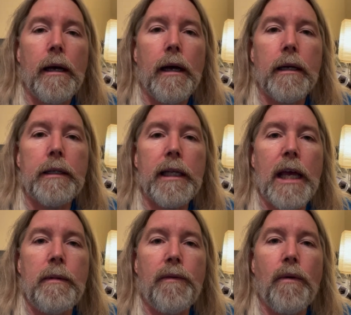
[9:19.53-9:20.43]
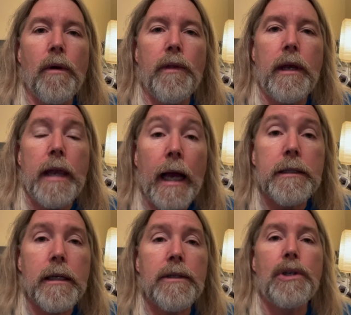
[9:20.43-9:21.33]
delay before the
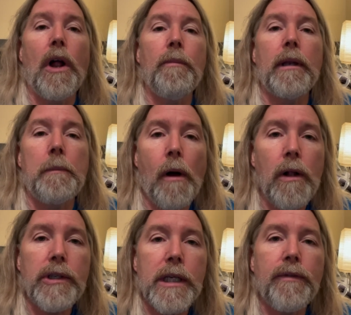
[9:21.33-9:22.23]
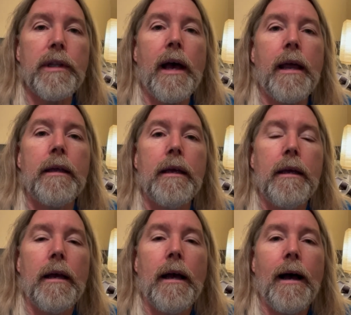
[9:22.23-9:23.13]
next installment. I apologize for that.
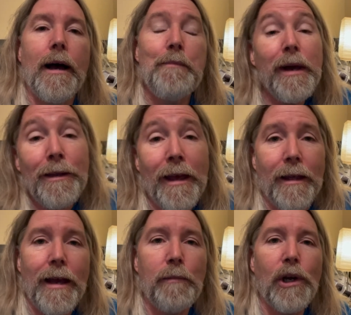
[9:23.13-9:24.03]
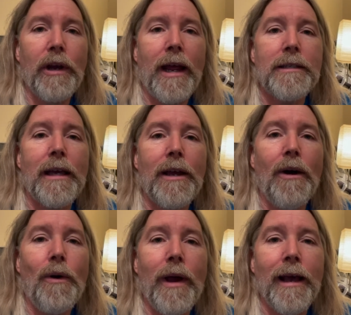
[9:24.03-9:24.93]
But yay, I'm learning as I
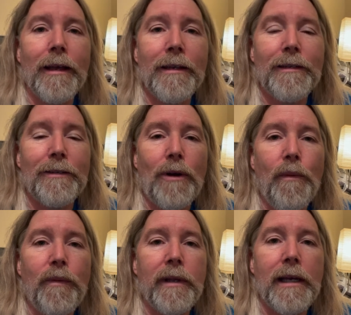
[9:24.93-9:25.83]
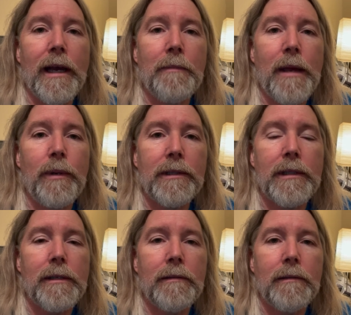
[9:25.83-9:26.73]
go, and hopefully I'm able to,
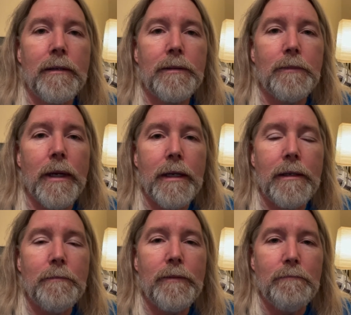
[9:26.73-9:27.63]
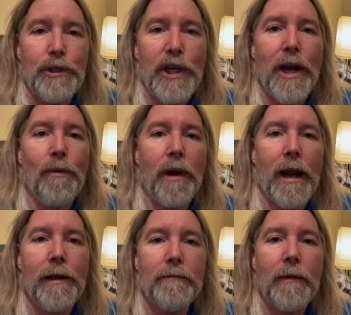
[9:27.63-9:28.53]
you know, share what
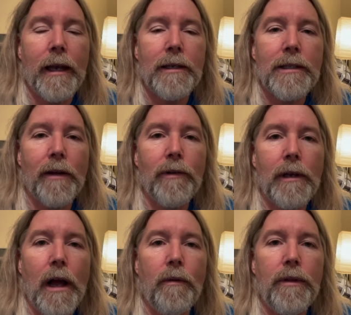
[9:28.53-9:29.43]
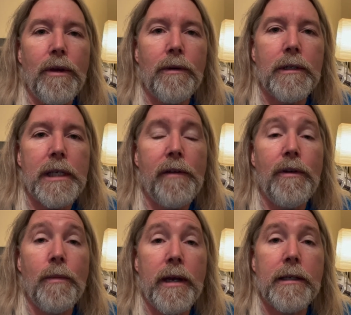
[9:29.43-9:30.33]
I discover along with you and save
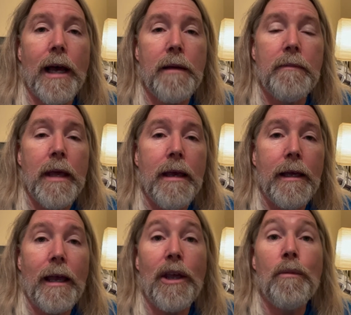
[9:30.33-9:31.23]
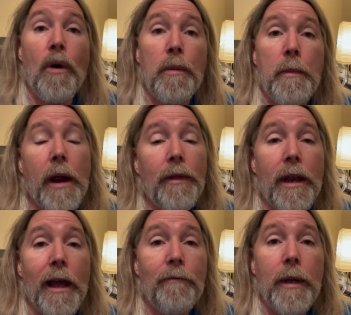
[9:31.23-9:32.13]
you a bit of time, get you more prepared than
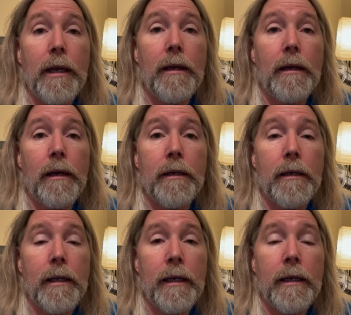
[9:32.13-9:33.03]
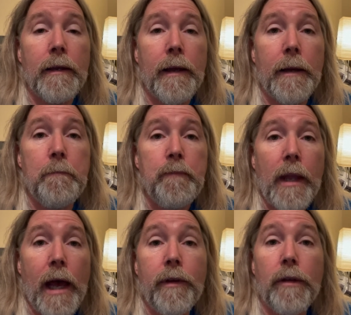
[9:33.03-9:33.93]
I've been in
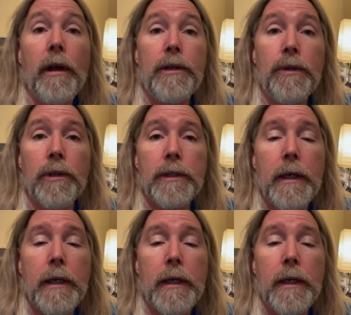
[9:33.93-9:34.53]
having the right tools.